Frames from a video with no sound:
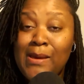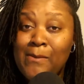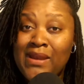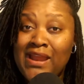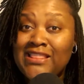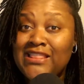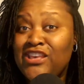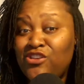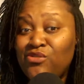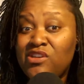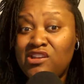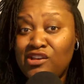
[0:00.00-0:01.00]
But I think you
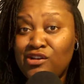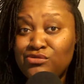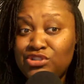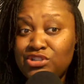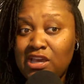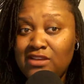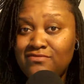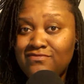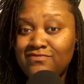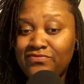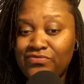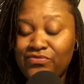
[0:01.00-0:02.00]
can negotiate,
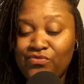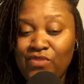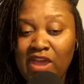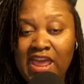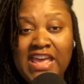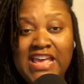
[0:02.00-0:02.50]
right?